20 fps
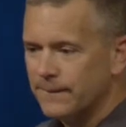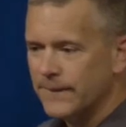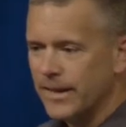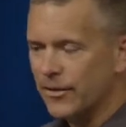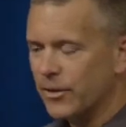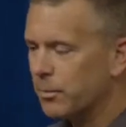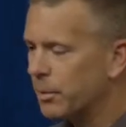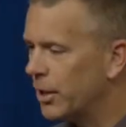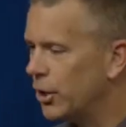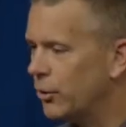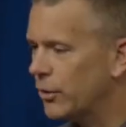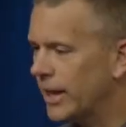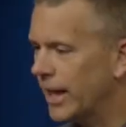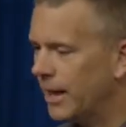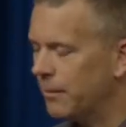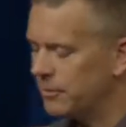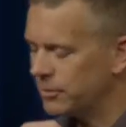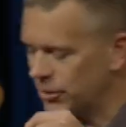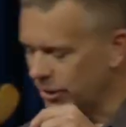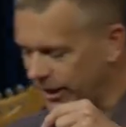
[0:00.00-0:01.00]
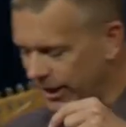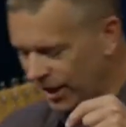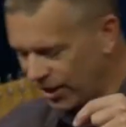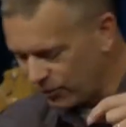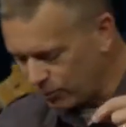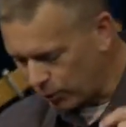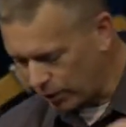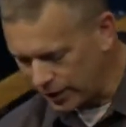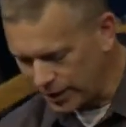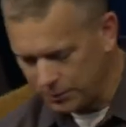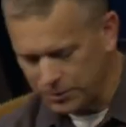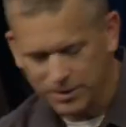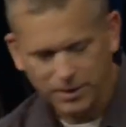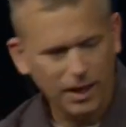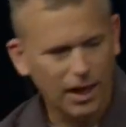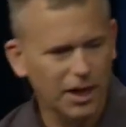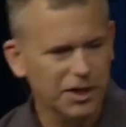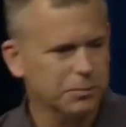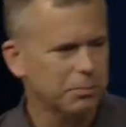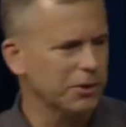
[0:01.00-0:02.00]
everybody who came and took care of him while he was in
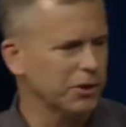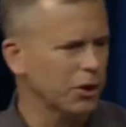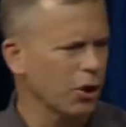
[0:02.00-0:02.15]
hospice